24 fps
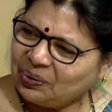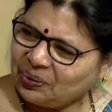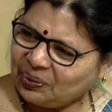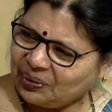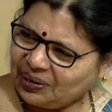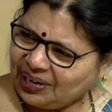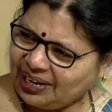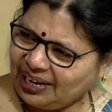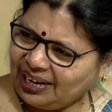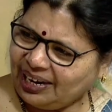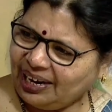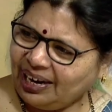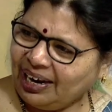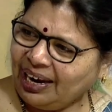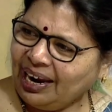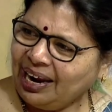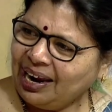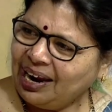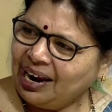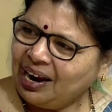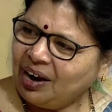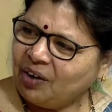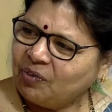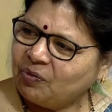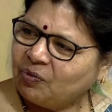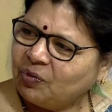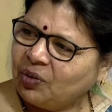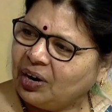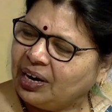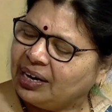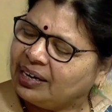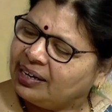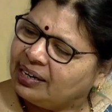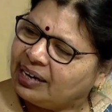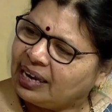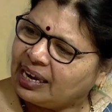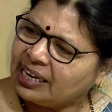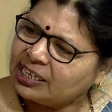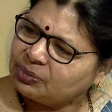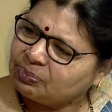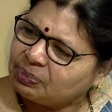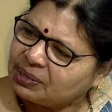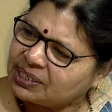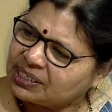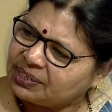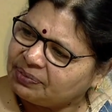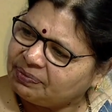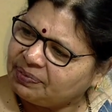Okay. Yes. And a
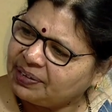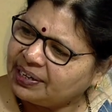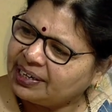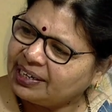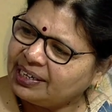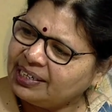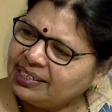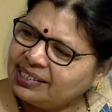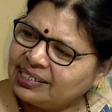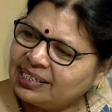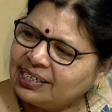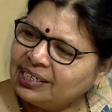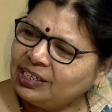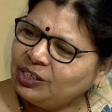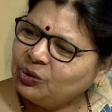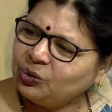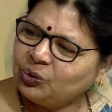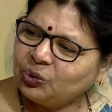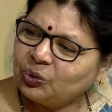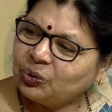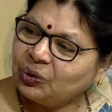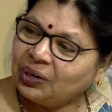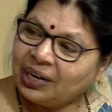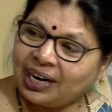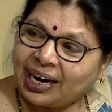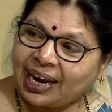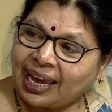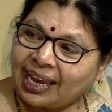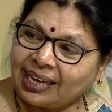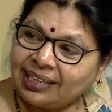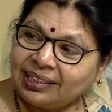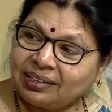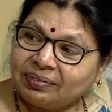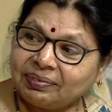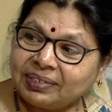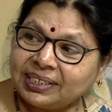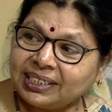specific reason you don't like the